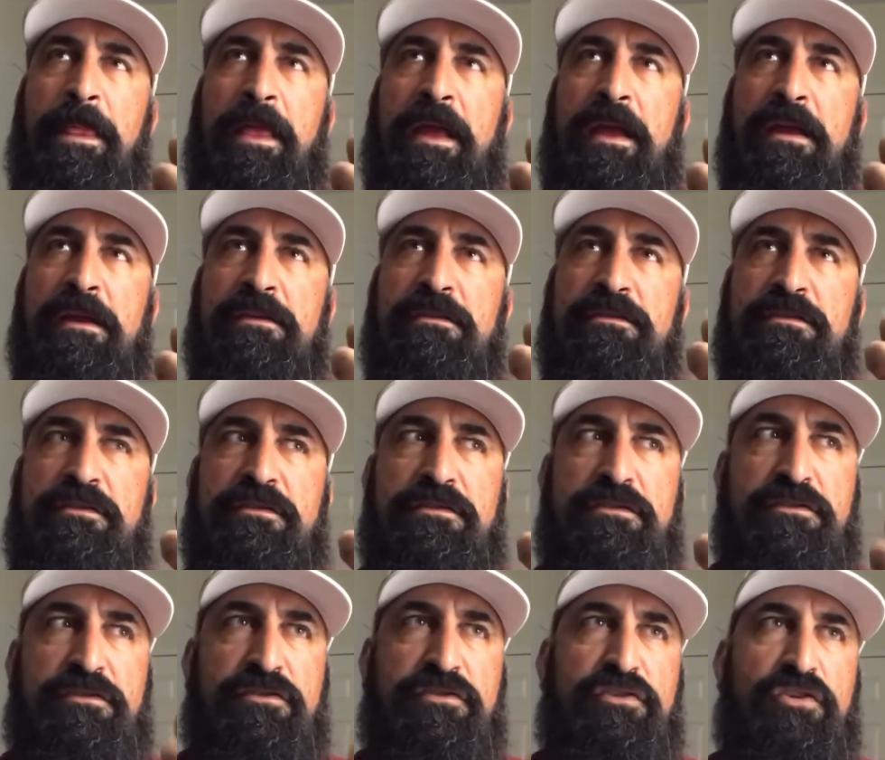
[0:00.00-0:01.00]
is
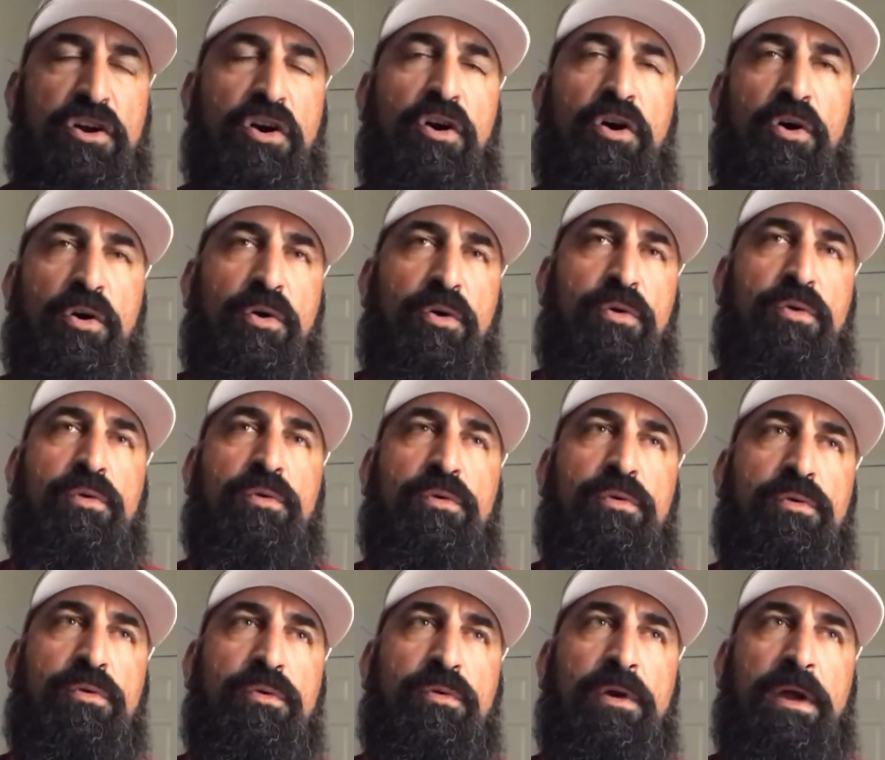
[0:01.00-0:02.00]
so
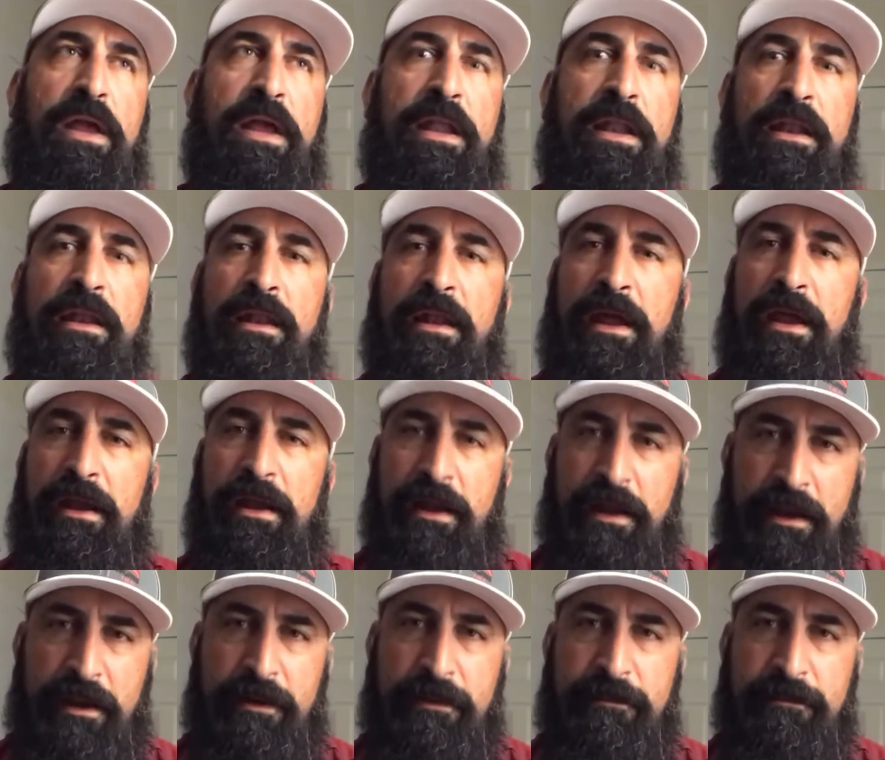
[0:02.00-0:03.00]

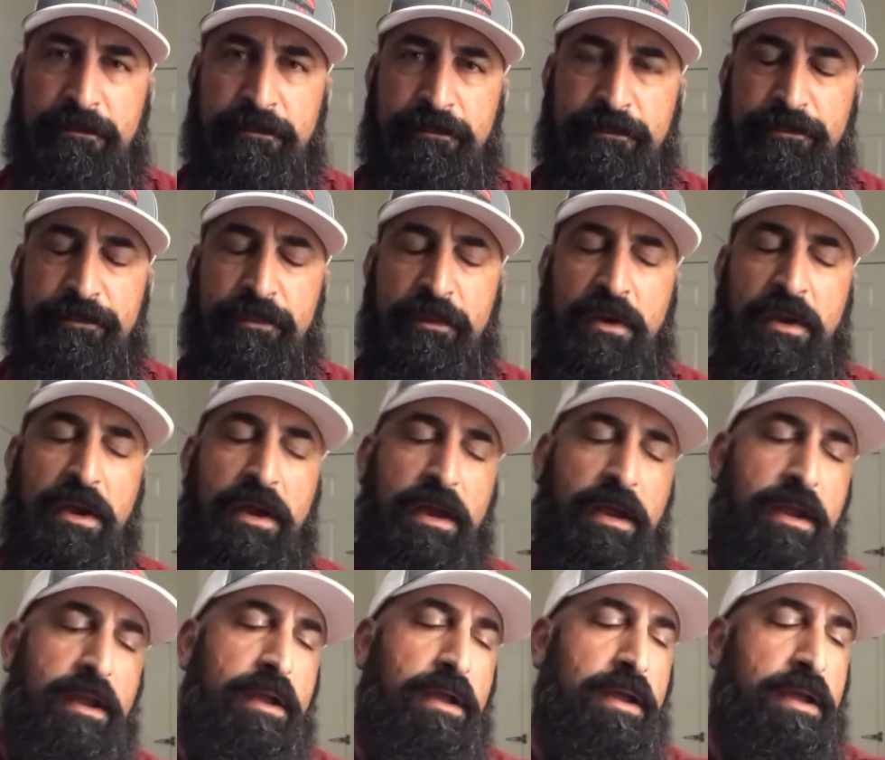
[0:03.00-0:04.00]
enlightening,
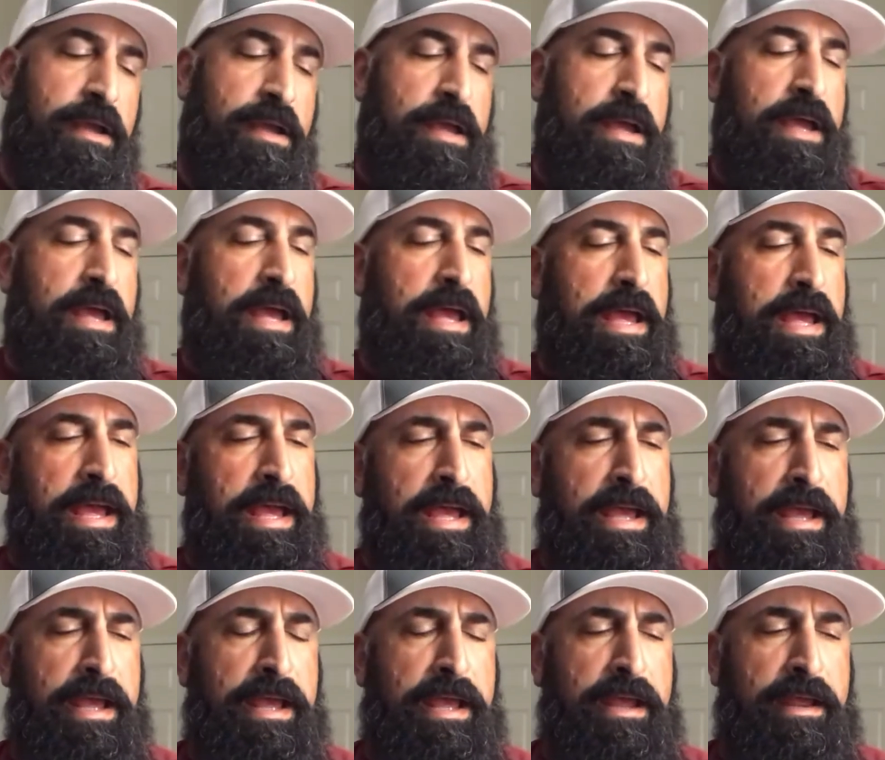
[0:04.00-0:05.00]
okay?
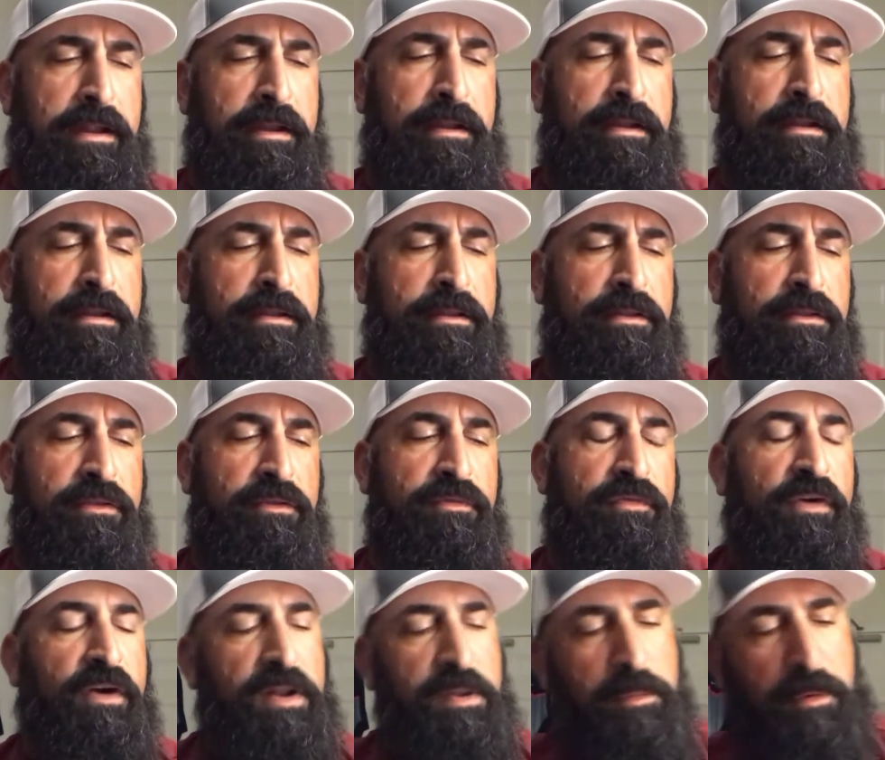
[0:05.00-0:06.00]
And the
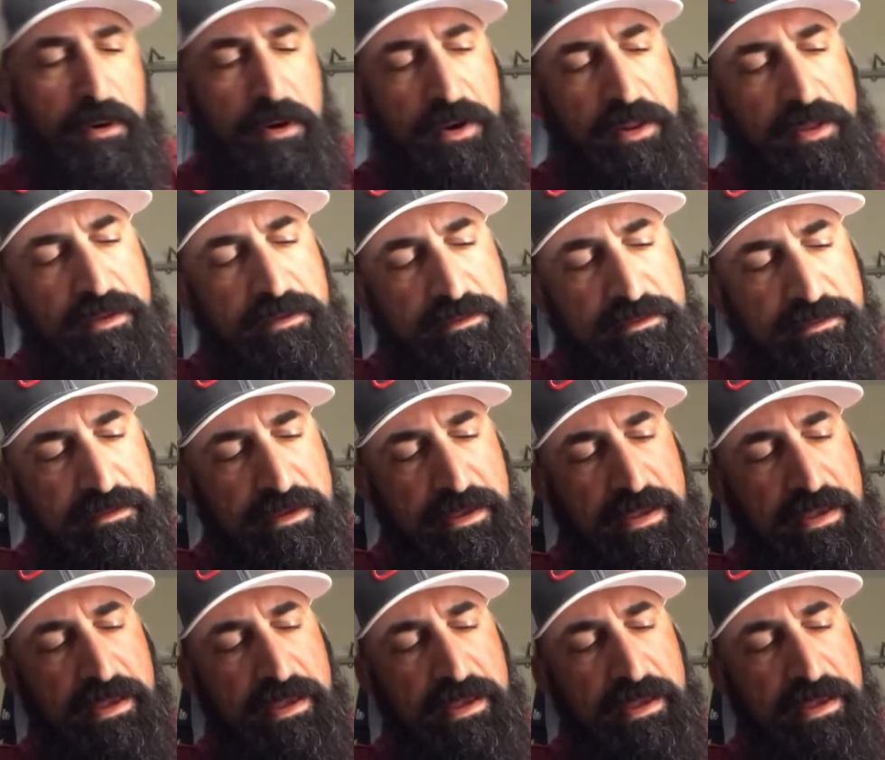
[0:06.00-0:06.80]
funny part is